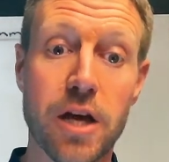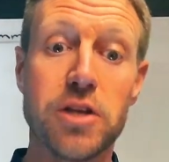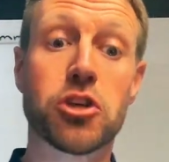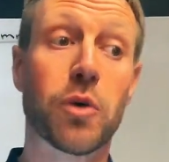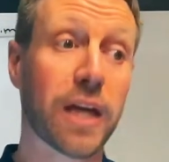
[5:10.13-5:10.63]

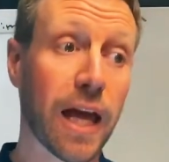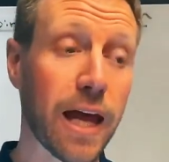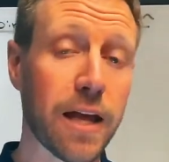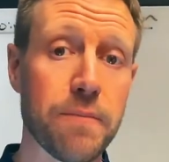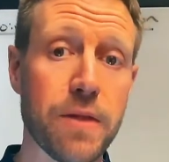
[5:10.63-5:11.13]
So
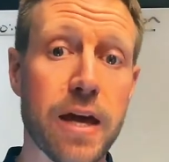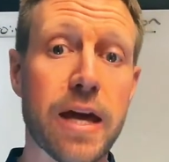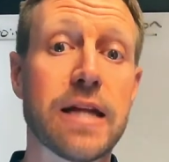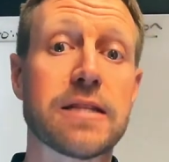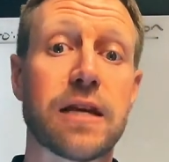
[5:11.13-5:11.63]
again,
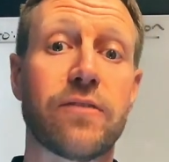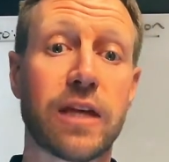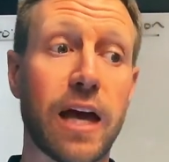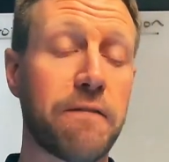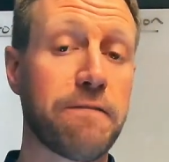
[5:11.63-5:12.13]
instead of